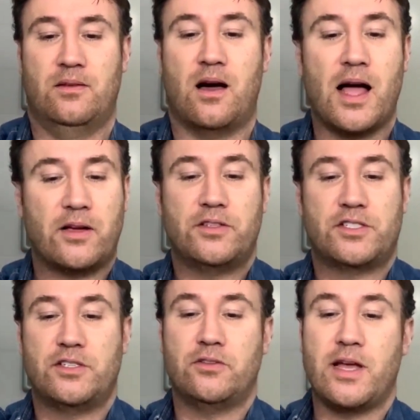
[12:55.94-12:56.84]
I could
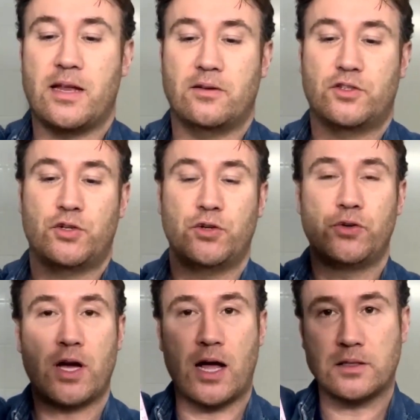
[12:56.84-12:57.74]
still get 2
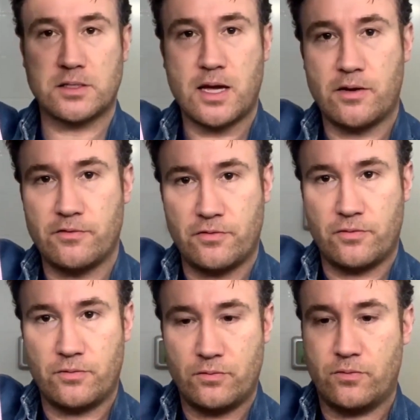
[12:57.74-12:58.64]
cuts out of
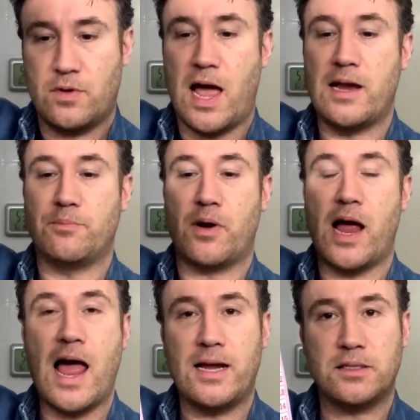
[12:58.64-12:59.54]
8 by
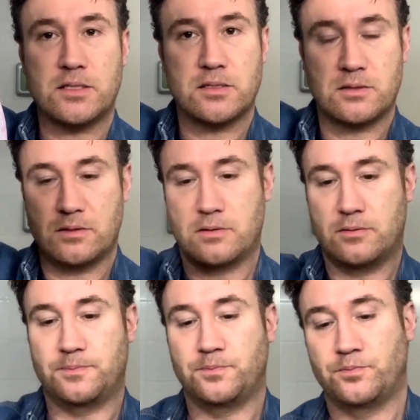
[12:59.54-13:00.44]
8.
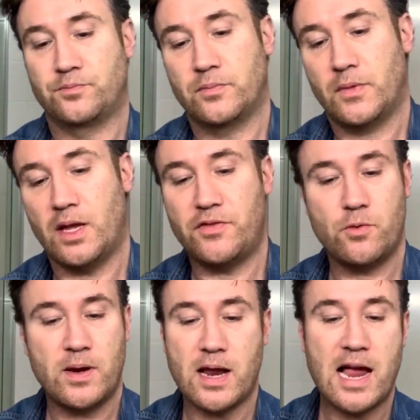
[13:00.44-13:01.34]
If you
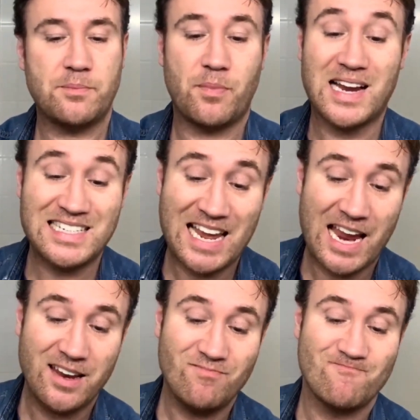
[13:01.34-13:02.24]
went 8 by
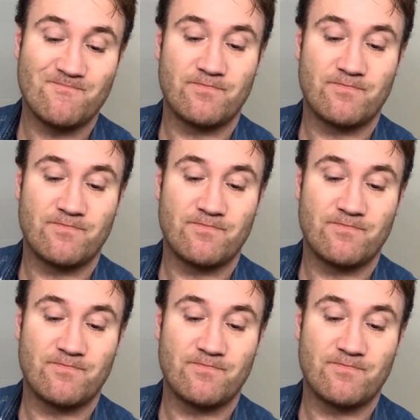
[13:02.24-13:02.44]
10,